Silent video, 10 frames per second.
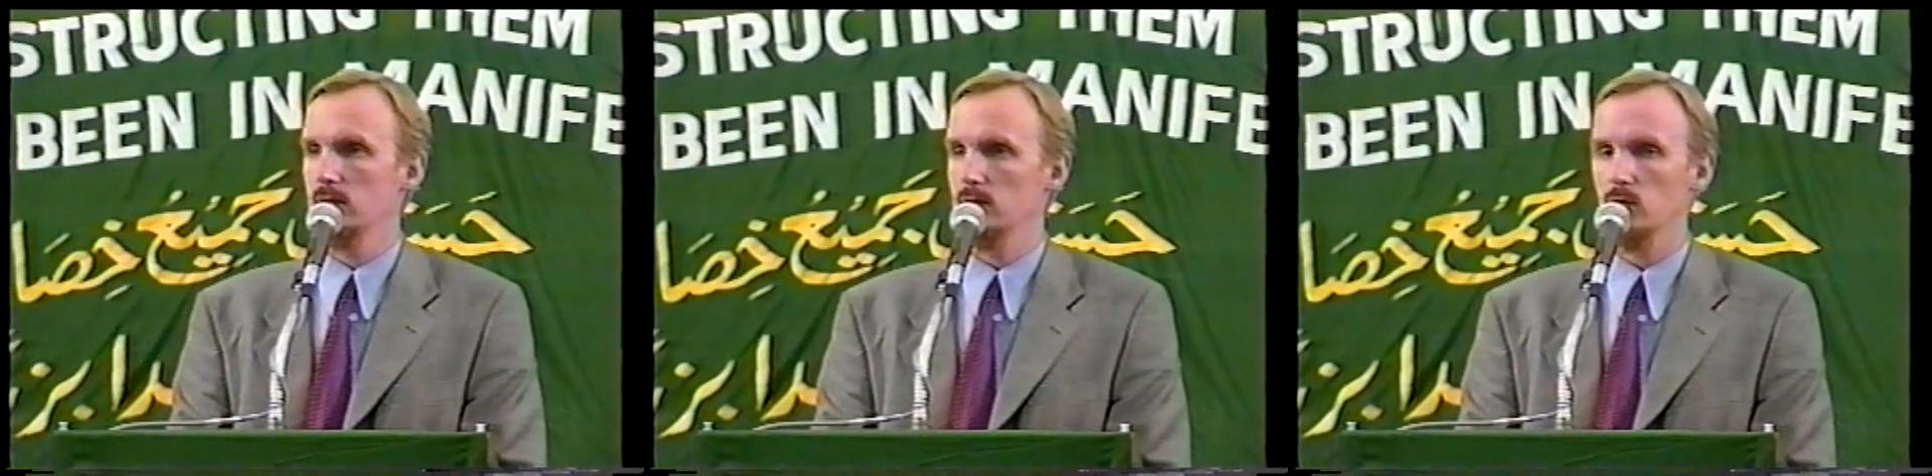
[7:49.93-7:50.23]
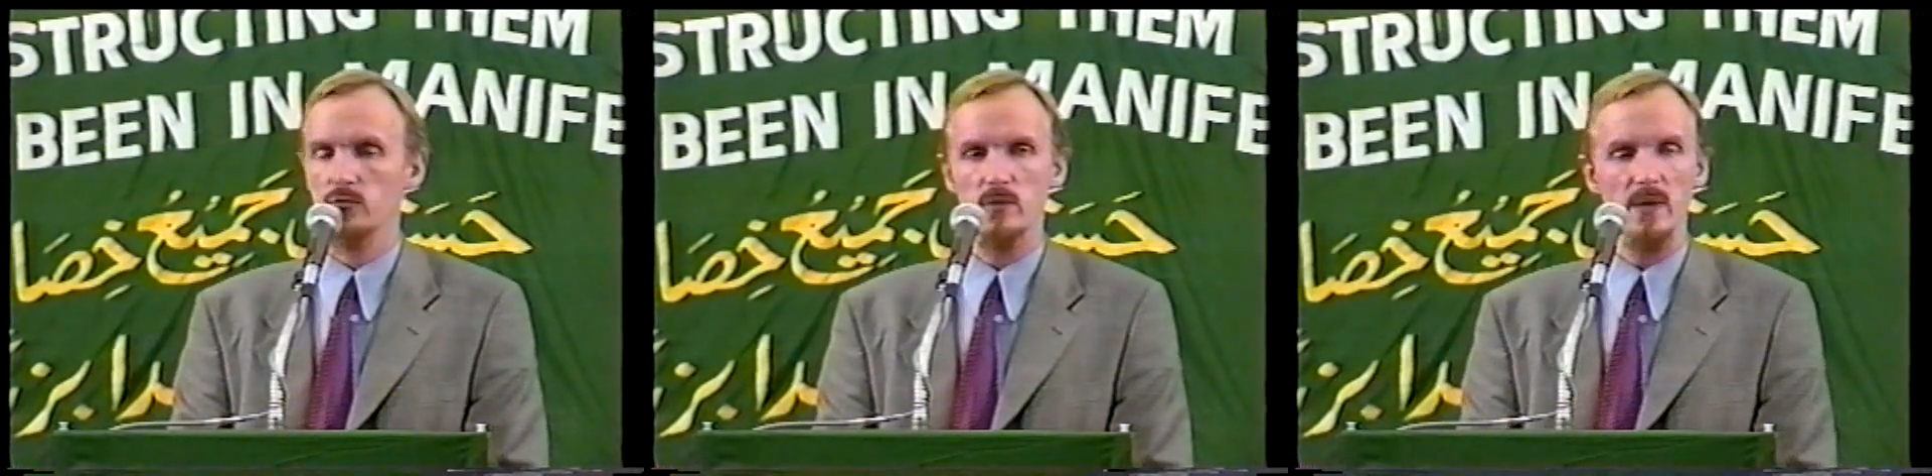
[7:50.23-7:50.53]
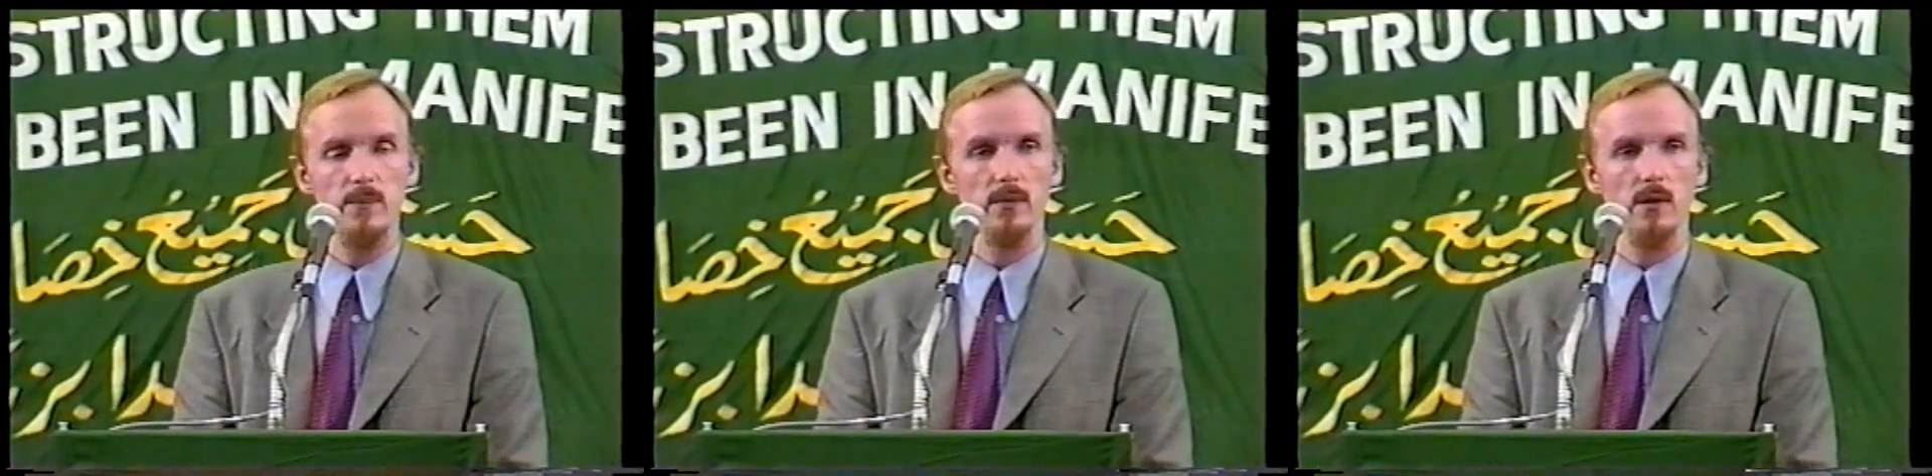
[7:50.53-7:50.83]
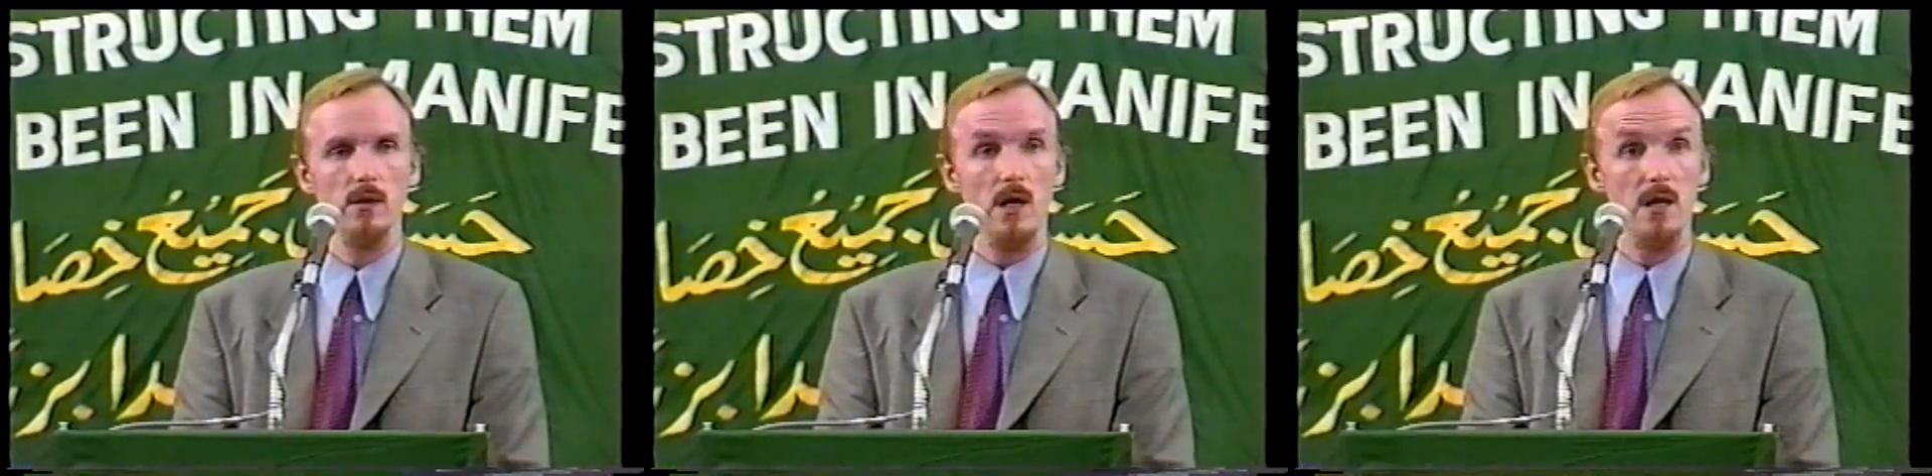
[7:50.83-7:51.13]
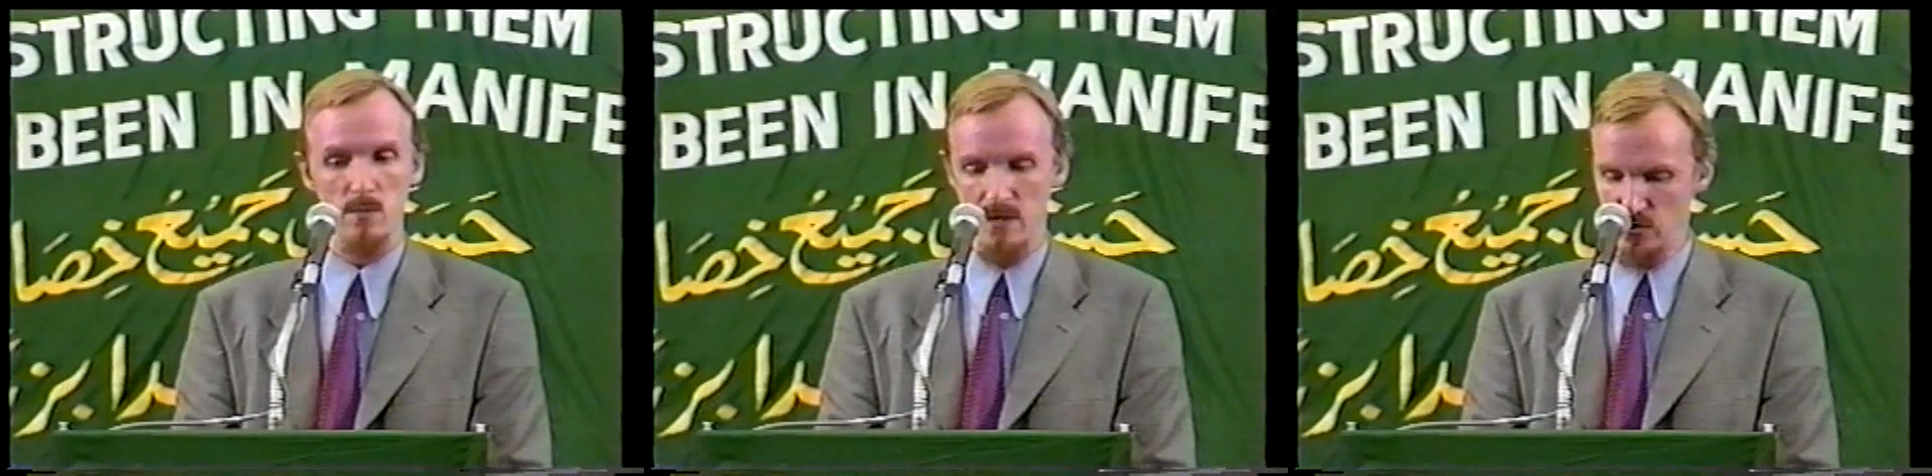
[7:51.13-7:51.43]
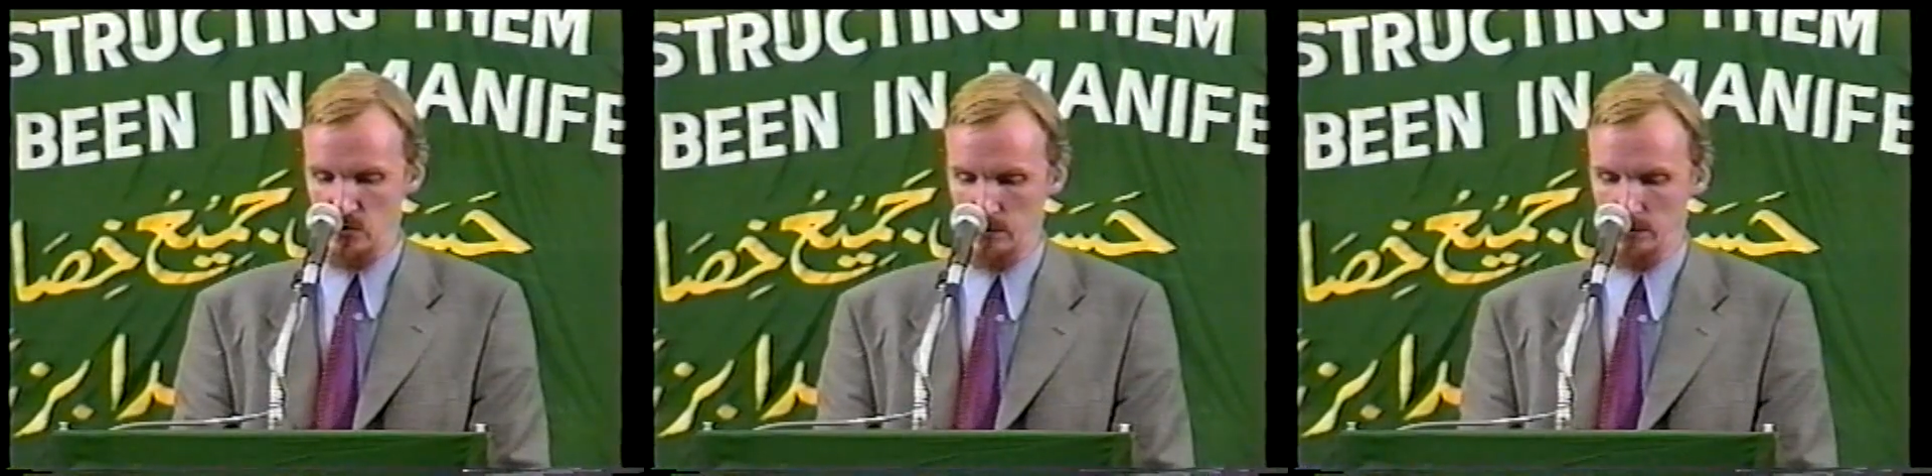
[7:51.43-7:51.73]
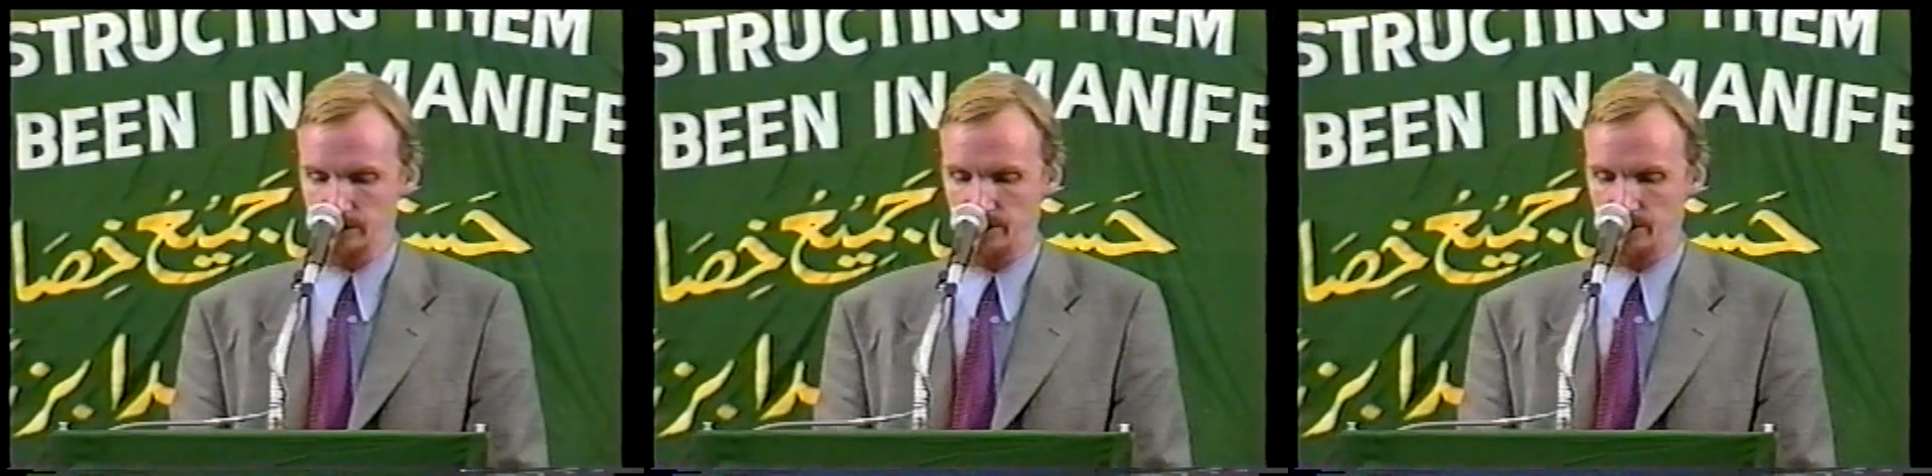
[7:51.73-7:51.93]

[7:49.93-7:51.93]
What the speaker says: ordinary people, are unimaginable